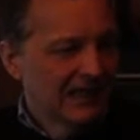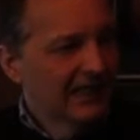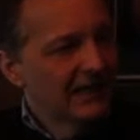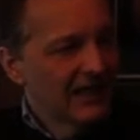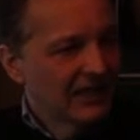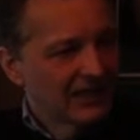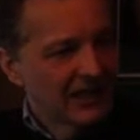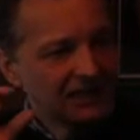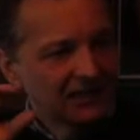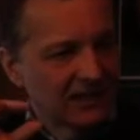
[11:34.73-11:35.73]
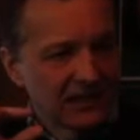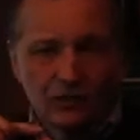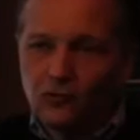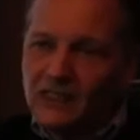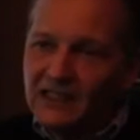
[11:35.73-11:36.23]
the left-hand side, there's a
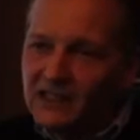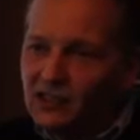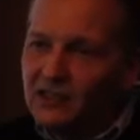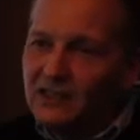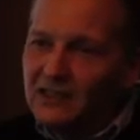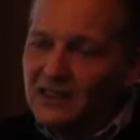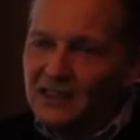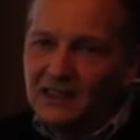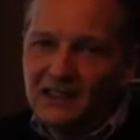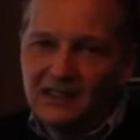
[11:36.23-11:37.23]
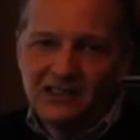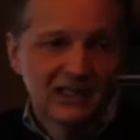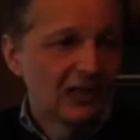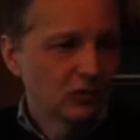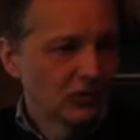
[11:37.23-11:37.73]
little greenish
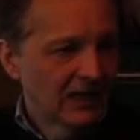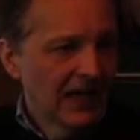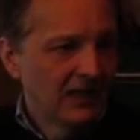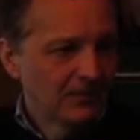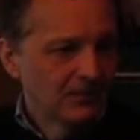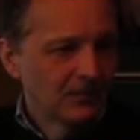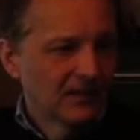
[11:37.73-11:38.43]
schedule now